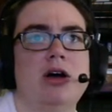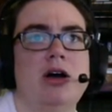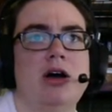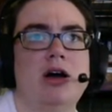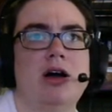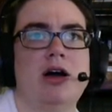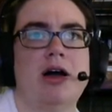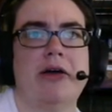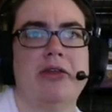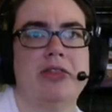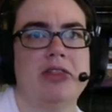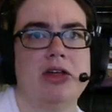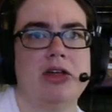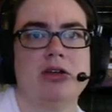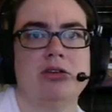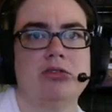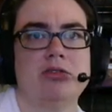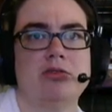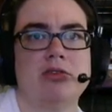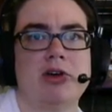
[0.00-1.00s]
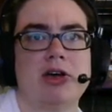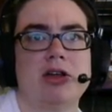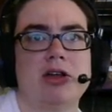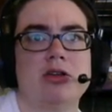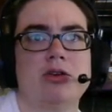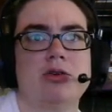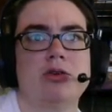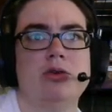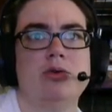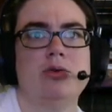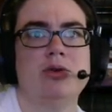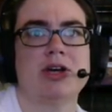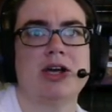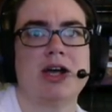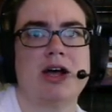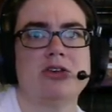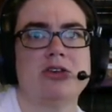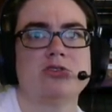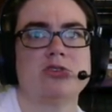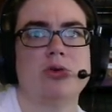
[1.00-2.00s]
And then regular, una
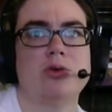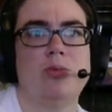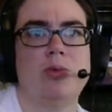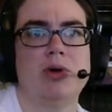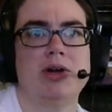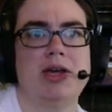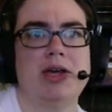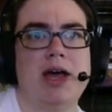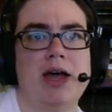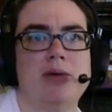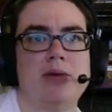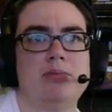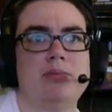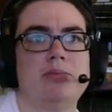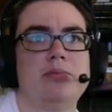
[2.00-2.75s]
castra, 1 camp.